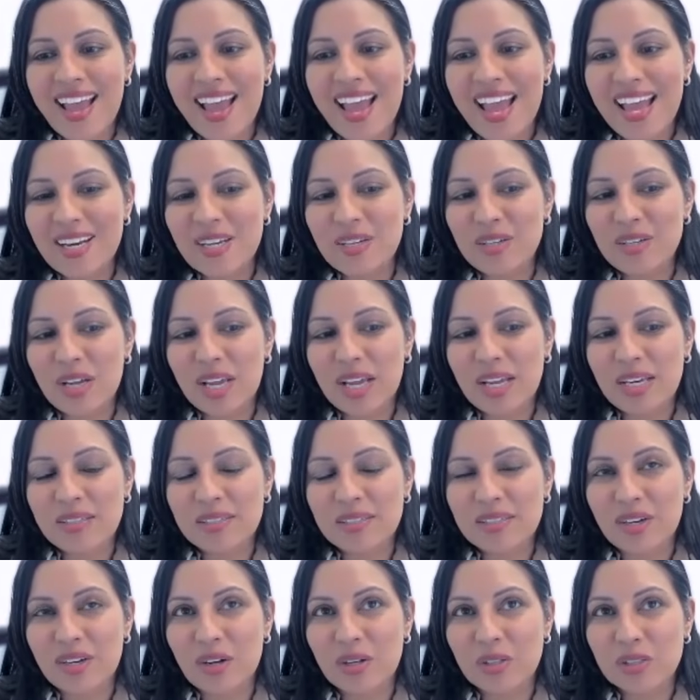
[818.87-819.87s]

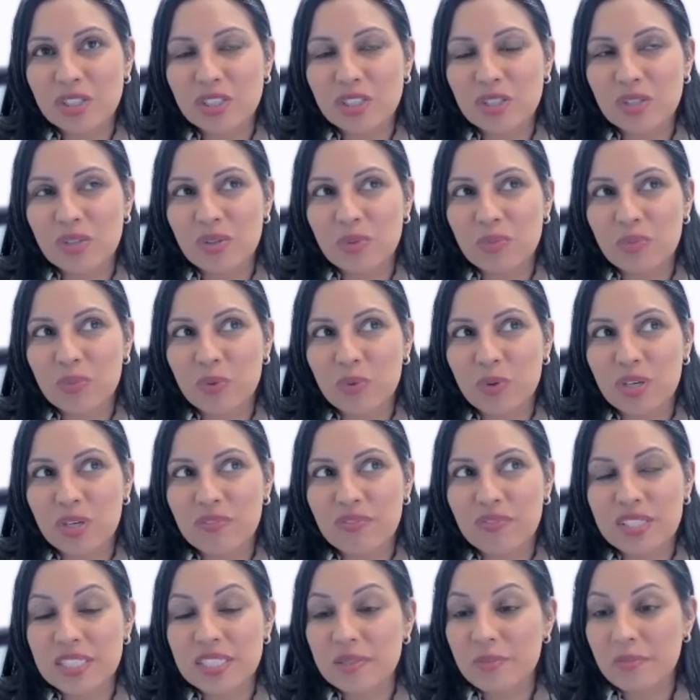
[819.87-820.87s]
and also more
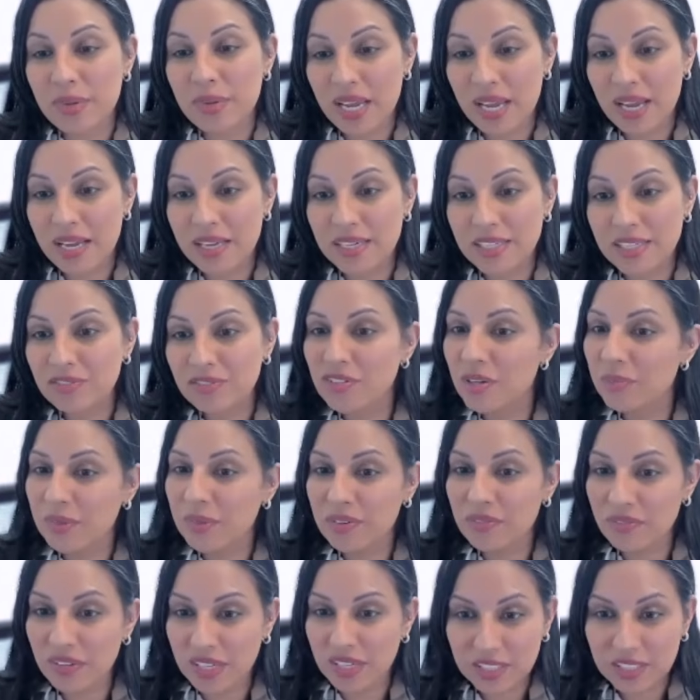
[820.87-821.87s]
of a demand from
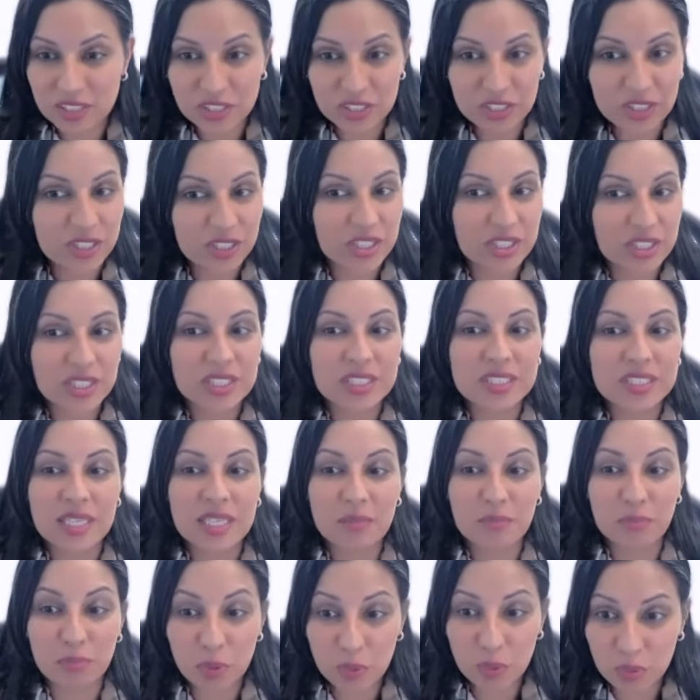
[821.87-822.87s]
investors
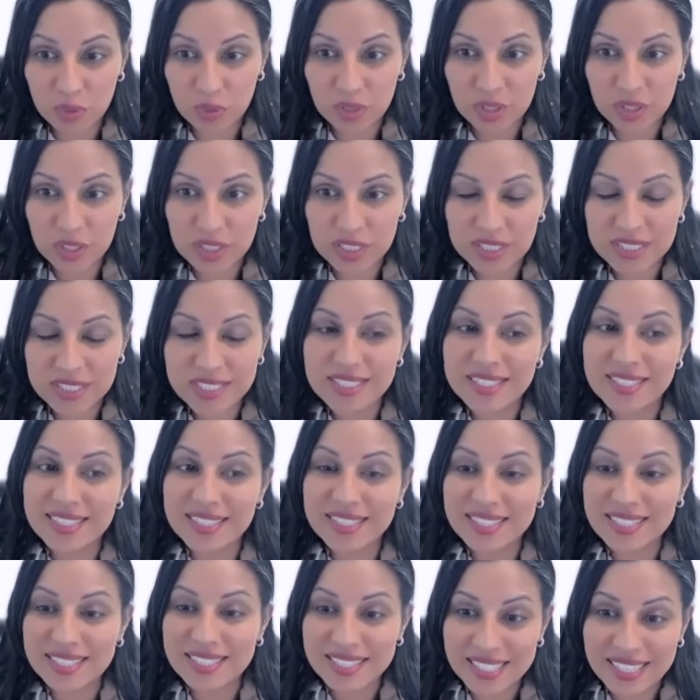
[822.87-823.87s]
and boards to
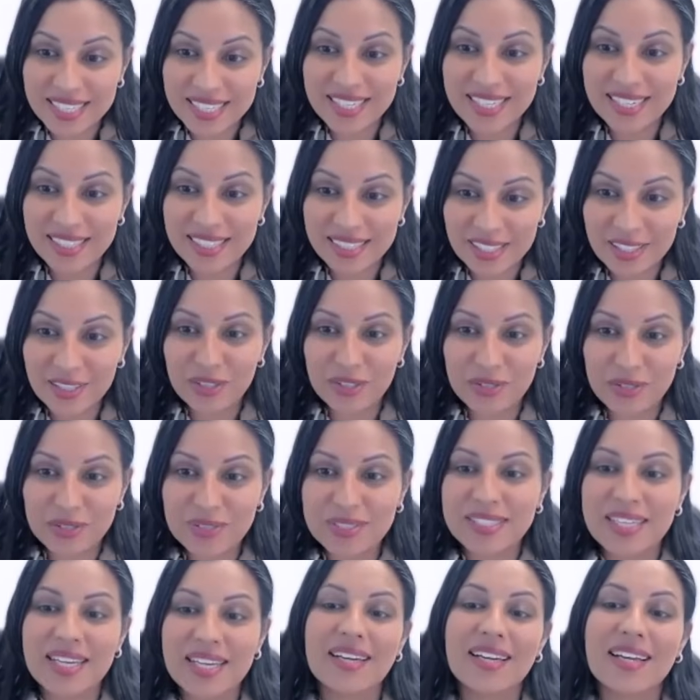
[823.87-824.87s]
see clinical
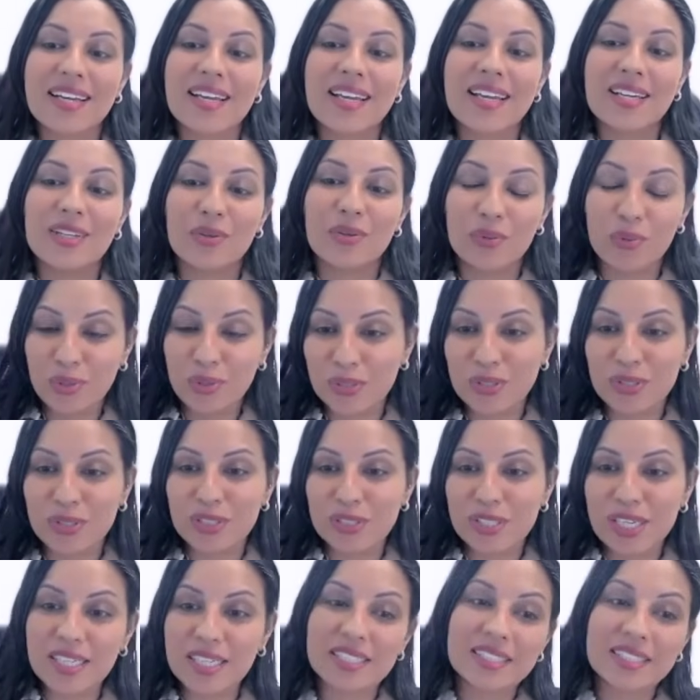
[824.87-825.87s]
data in
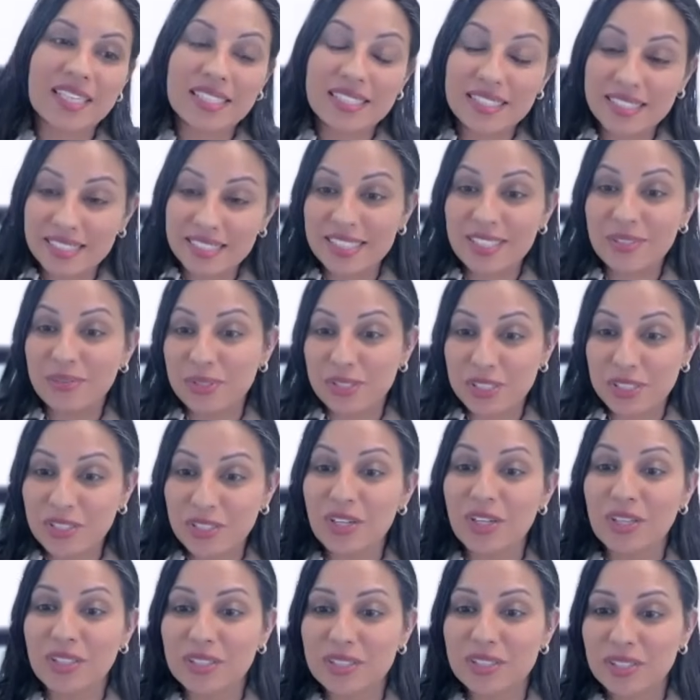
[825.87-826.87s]
order and see
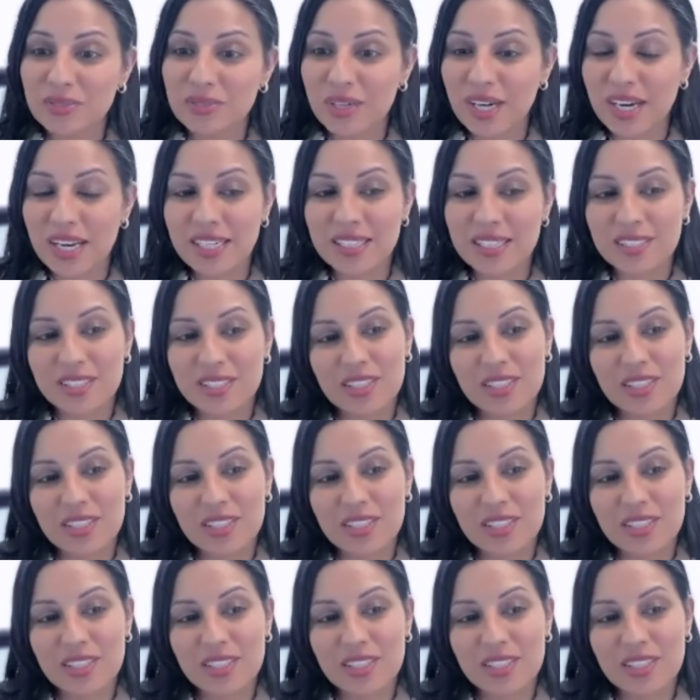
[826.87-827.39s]
results, right?